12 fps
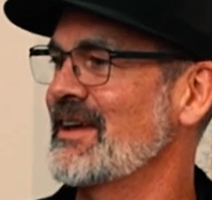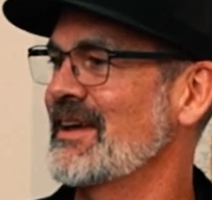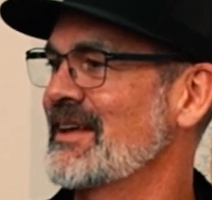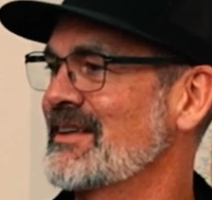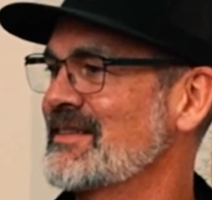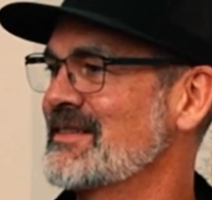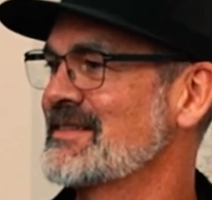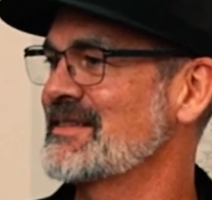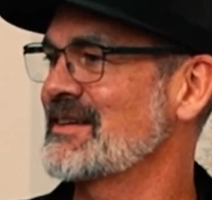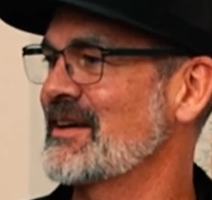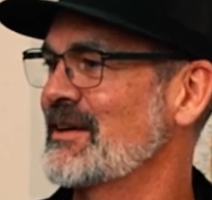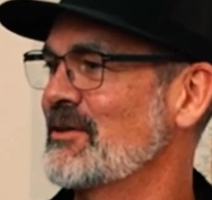and
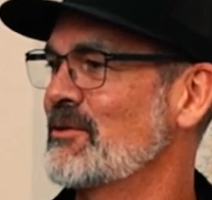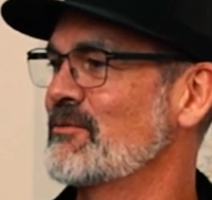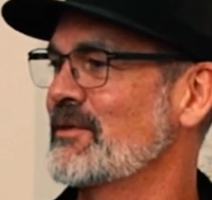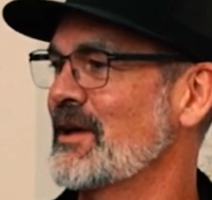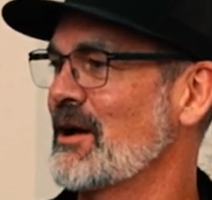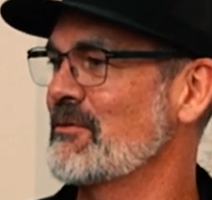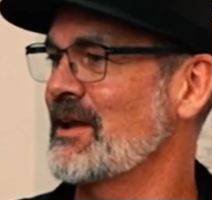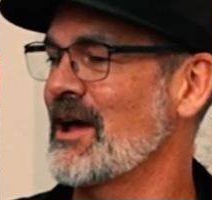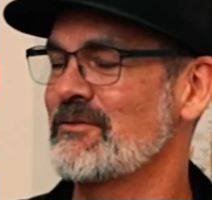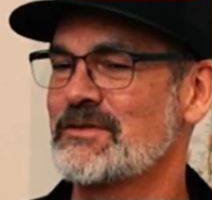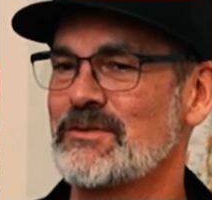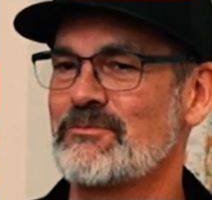hopefully I would have
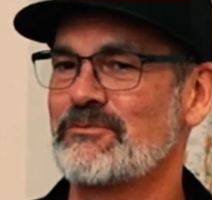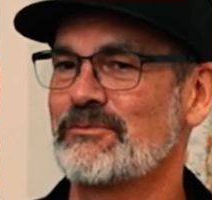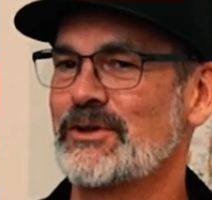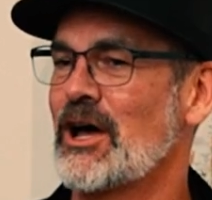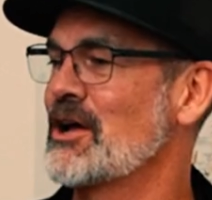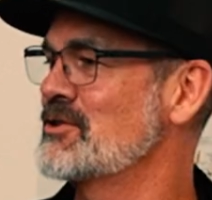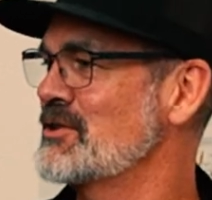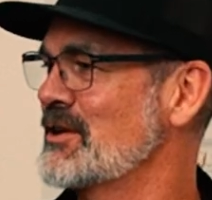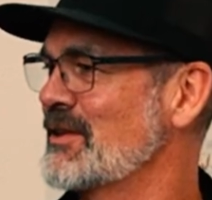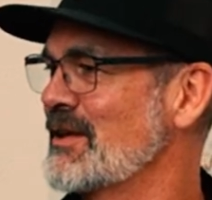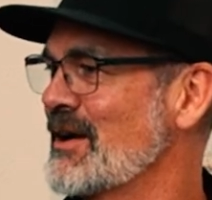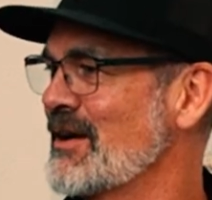some lodging
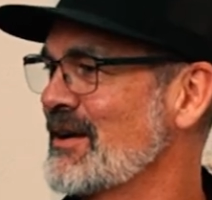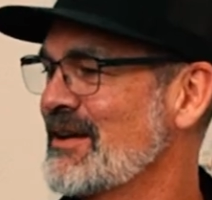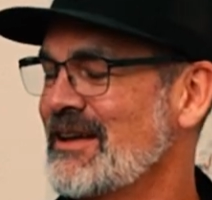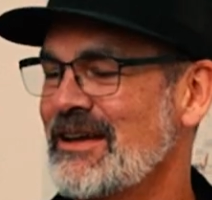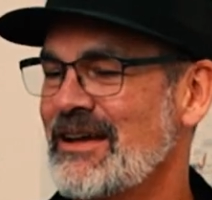there. Yeah.